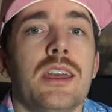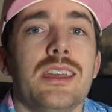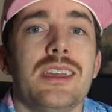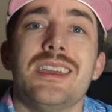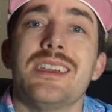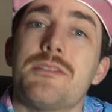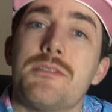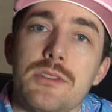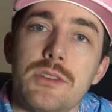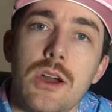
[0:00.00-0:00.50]

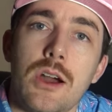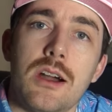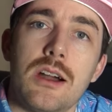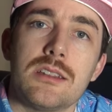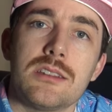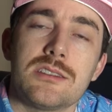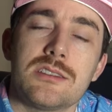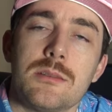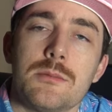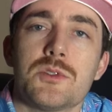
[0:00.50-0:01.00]
if
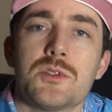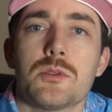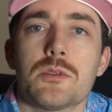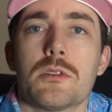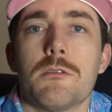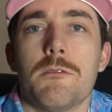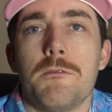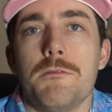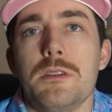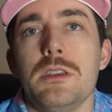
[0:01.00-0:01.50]
not some sort
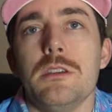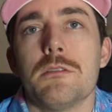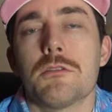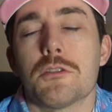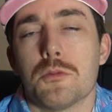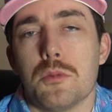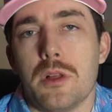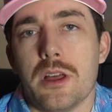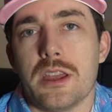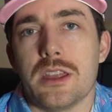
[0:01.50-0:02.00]
of fee for
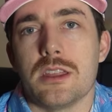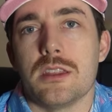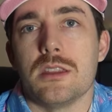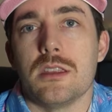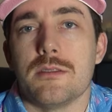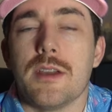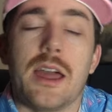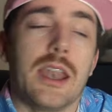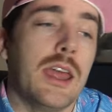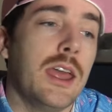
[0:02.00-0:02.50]
playing in the
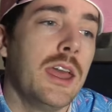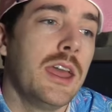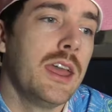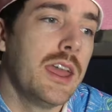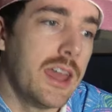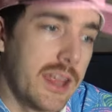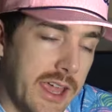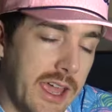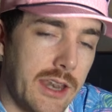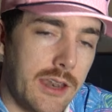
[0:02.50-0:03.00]
event?
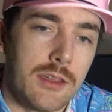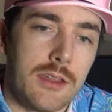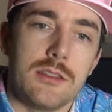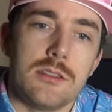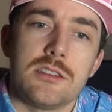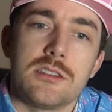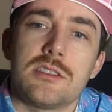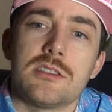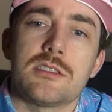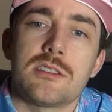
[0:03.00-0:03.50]
And again,
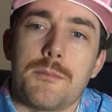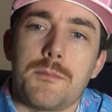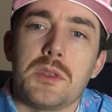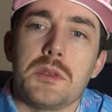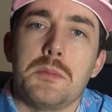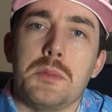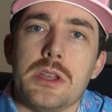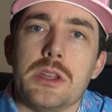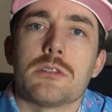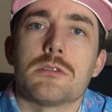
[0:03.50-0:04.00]
this is something
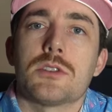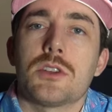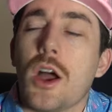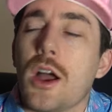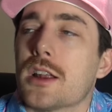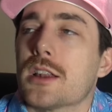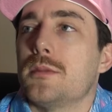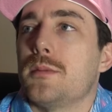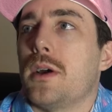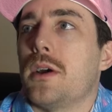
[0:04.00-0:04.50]
Peter
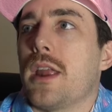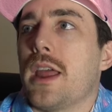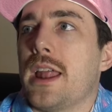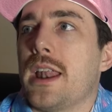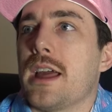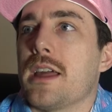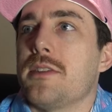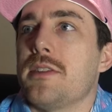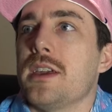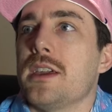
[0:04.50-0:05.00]
talked about, and
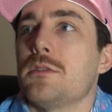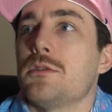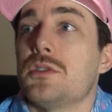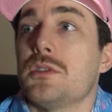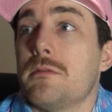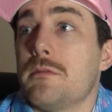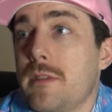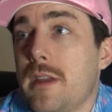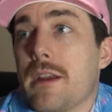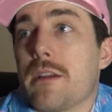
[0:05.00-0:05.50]
I think it was a
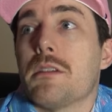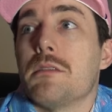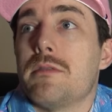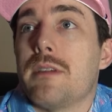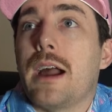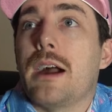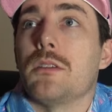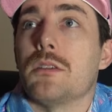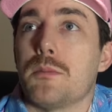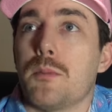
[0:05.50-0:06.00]
very
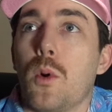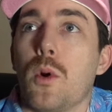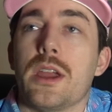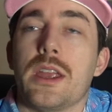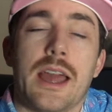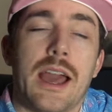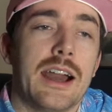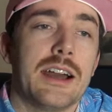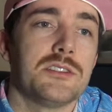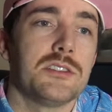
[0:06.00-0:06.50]
valid
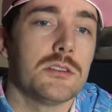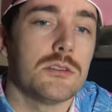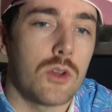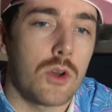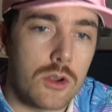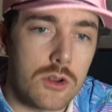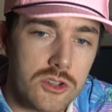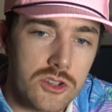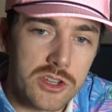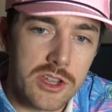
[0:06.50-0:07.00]
point. As a
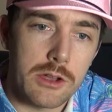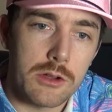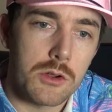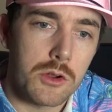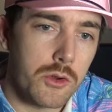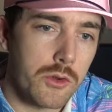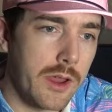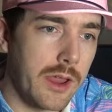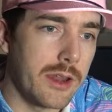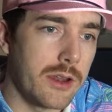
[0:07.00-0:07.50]
large scale
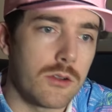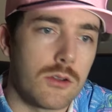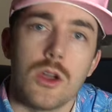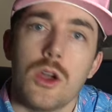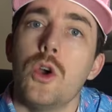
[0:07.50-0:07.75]
creator